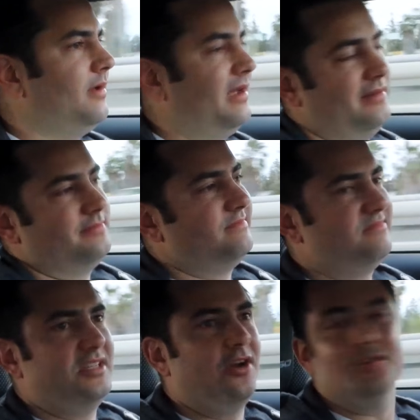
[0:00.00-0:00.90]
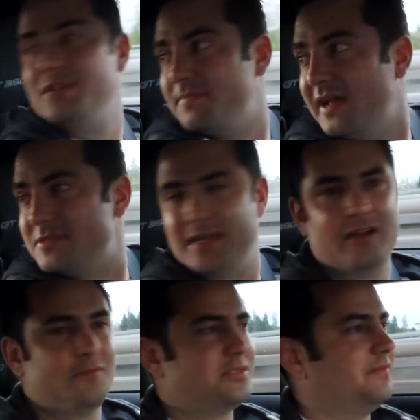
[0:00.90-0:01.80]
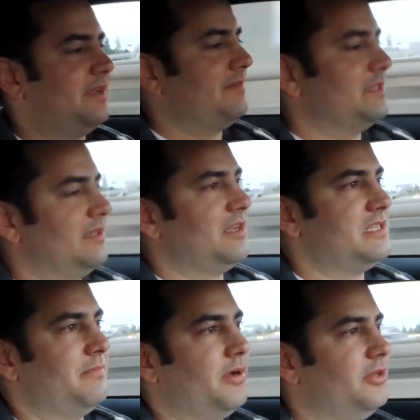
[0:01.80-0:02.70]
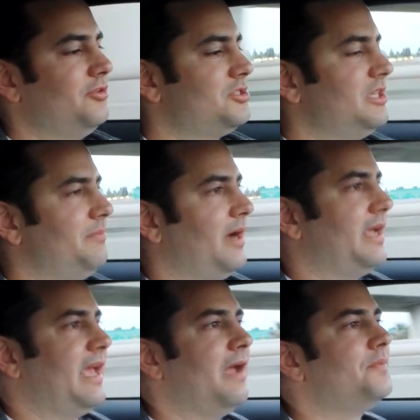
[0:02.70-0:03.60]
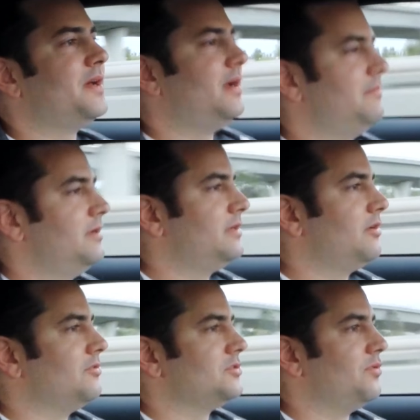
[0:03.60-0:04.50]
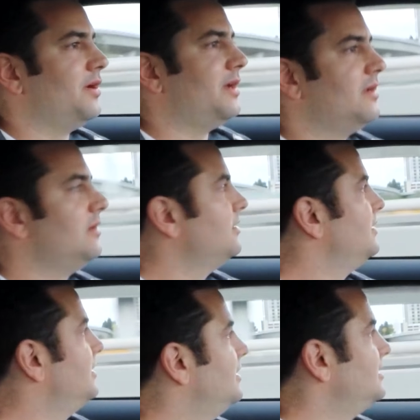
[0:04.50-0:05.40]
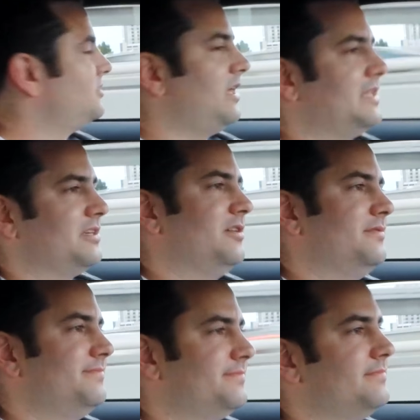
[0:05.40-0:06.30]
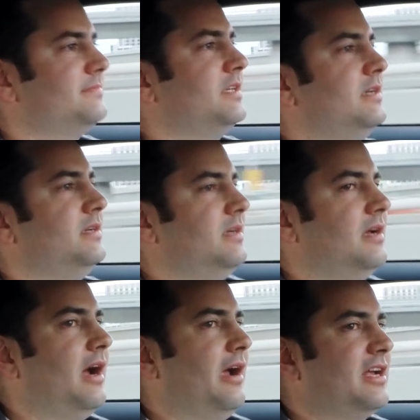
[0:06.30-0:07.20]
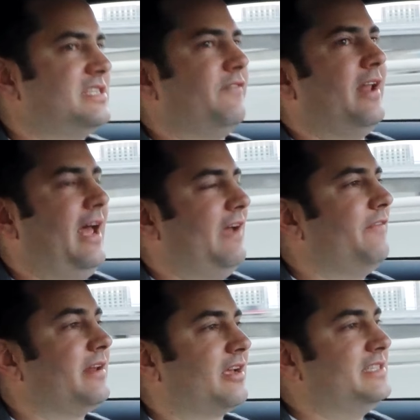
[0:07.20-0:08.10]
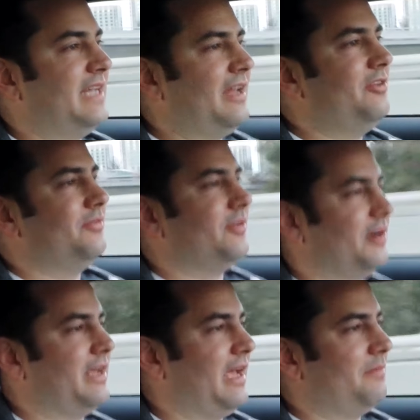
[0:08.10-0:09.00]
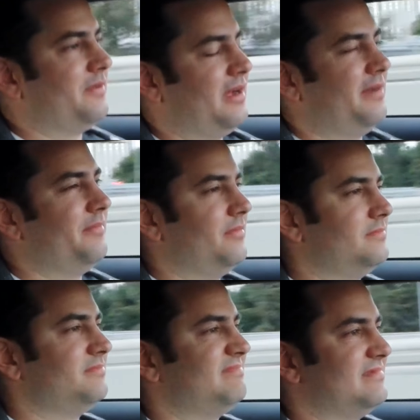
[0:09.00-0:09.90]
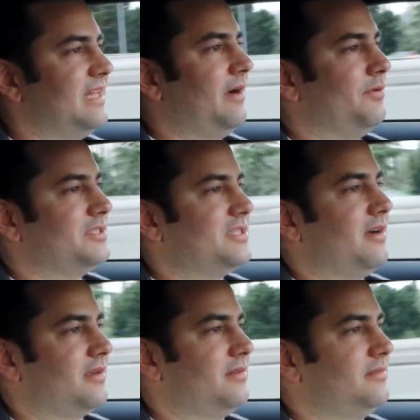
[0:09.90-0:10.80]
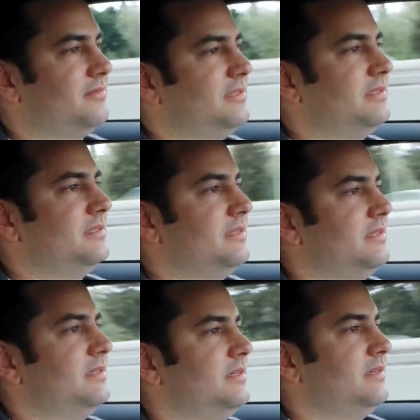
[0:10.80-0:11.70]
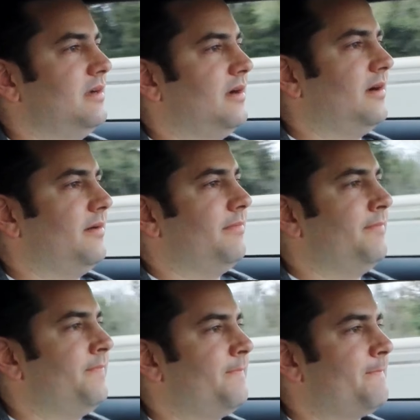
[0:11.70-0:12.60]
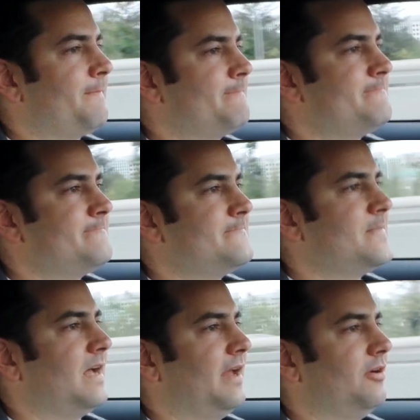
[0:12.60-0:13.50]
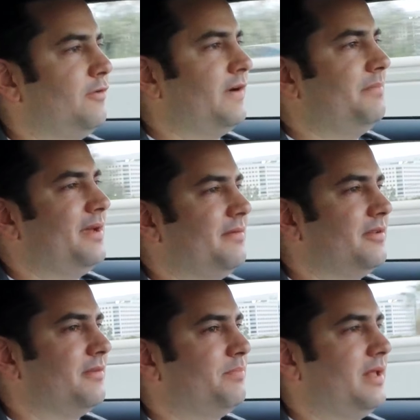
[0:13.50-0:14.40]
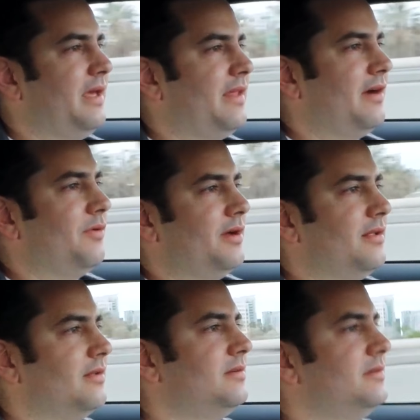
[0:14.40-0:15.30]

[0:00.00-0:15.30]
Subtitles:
And you know, sometimes it helps, sometimes it doesn't, but usually by game time it goes away. So that's good. Because if it continued during game time, that would suck. I don't know if I'd be able to play that well.